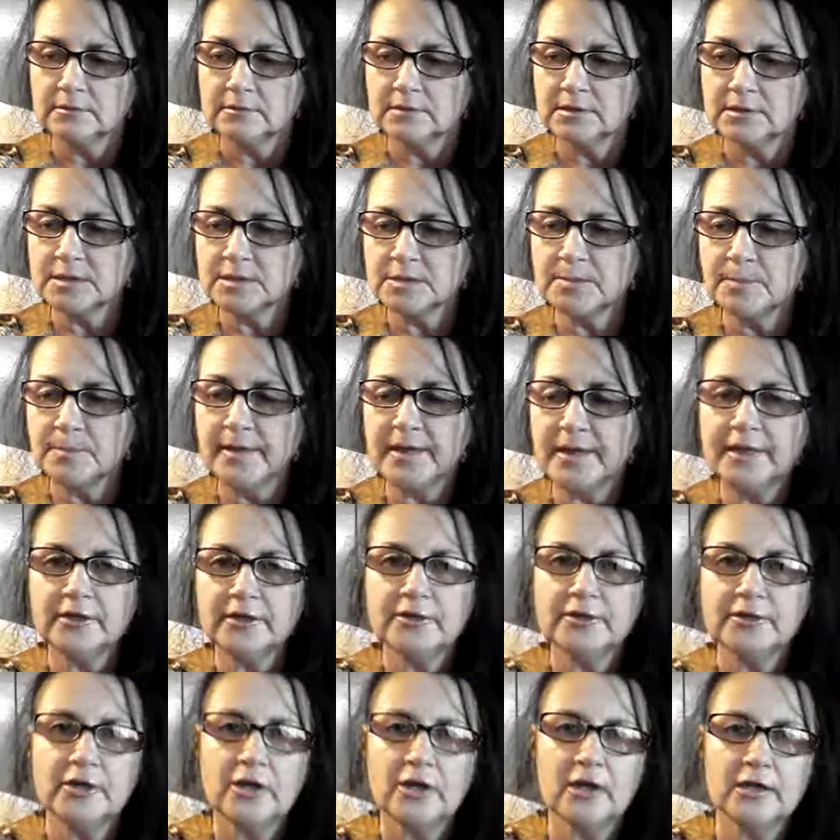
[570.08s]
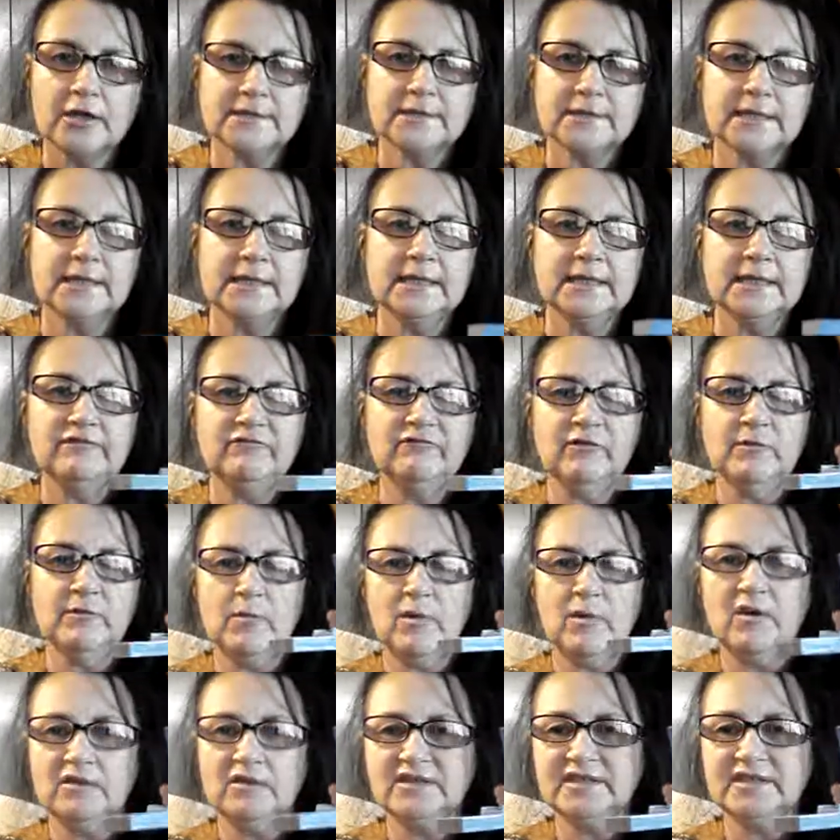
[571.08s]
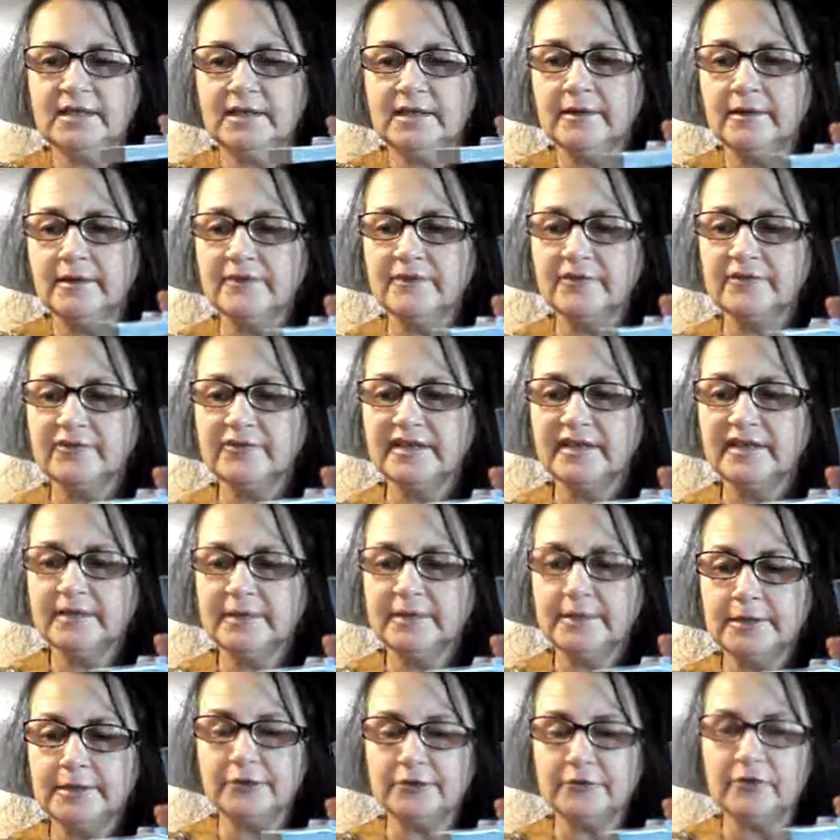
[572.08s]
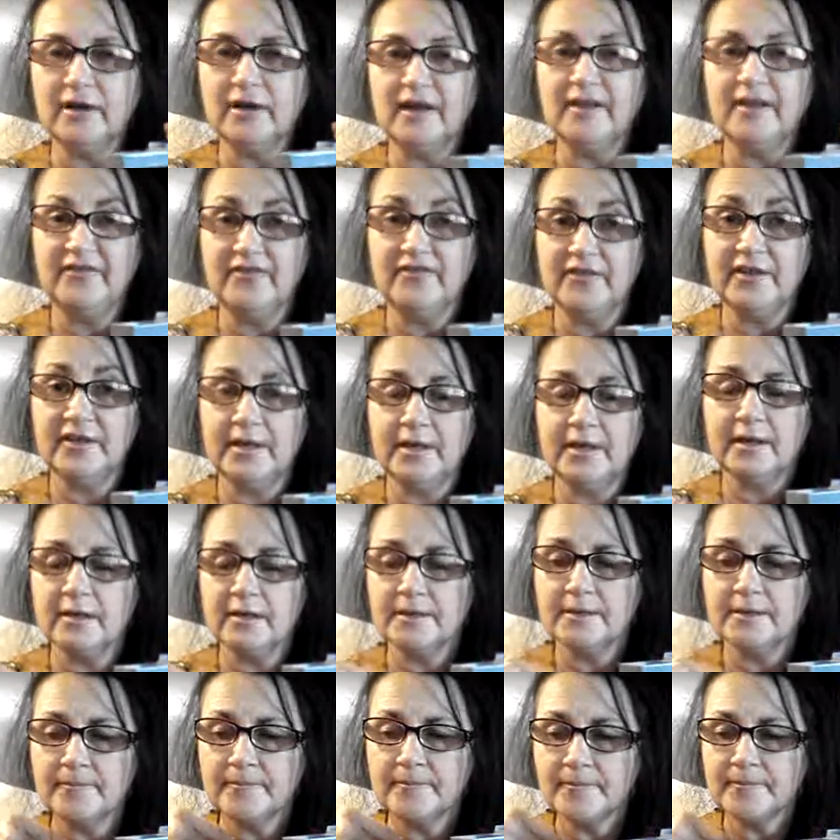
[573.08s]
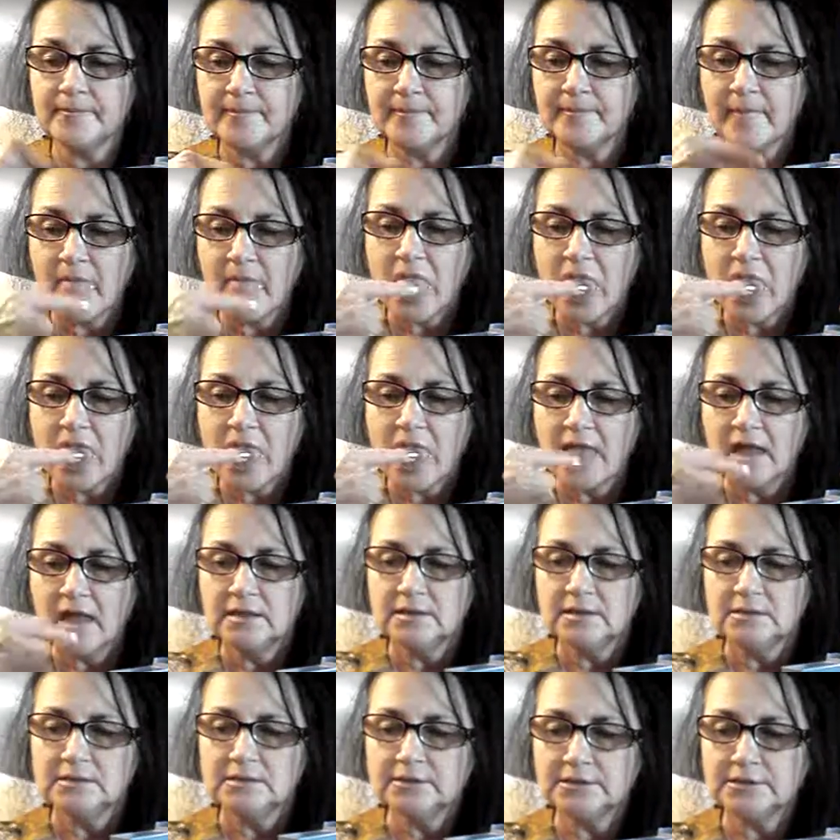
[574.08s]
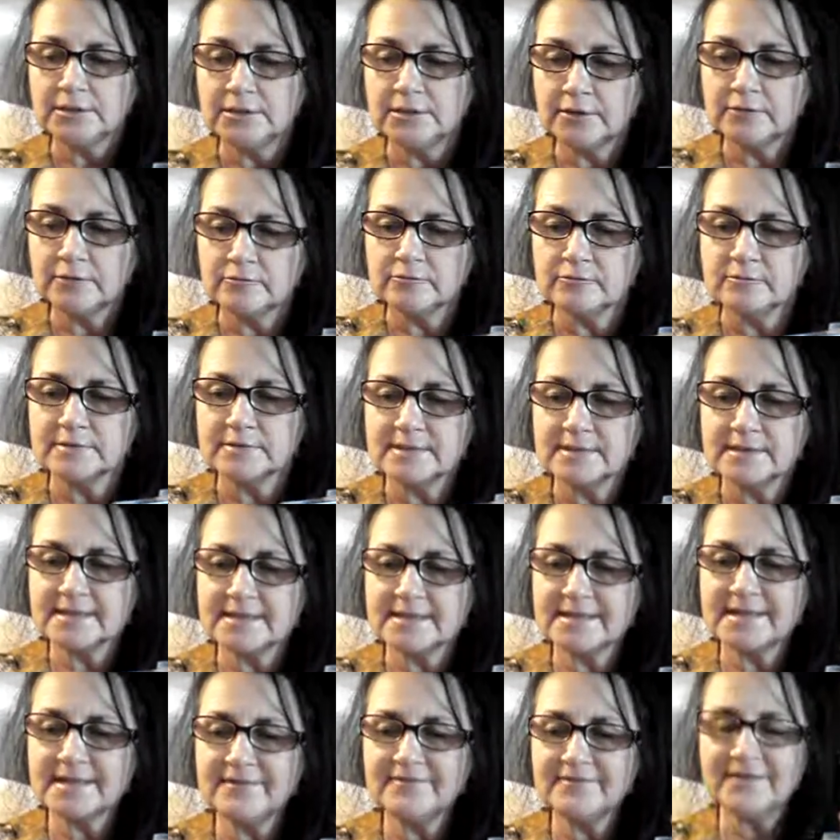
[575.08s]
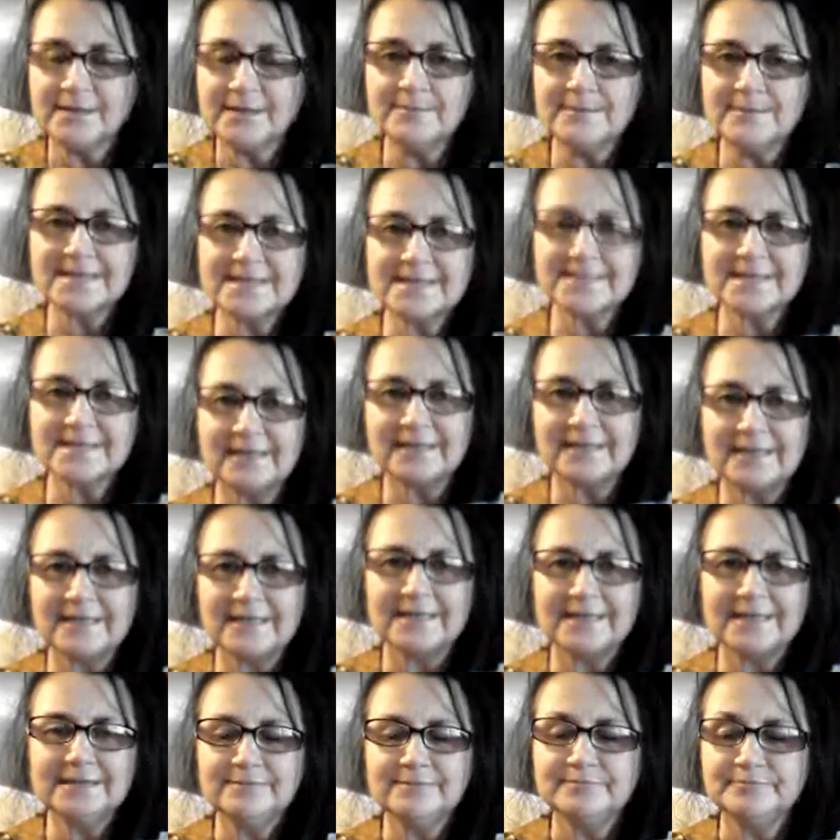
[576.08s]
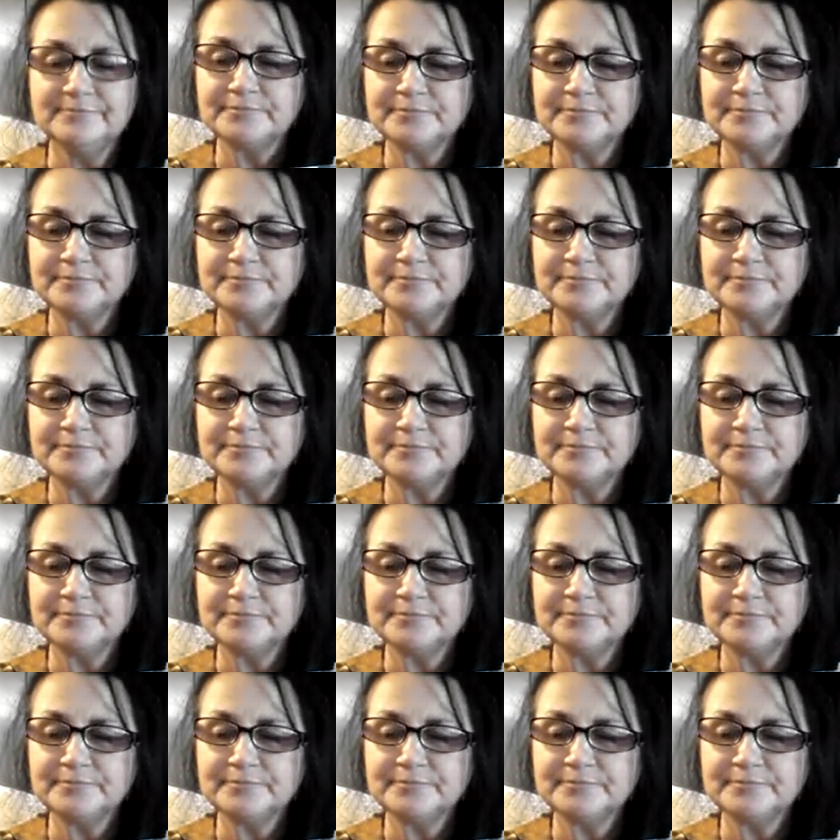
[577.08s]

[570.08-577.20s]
it's better not to leave them all together in here, I think. You know, set them aside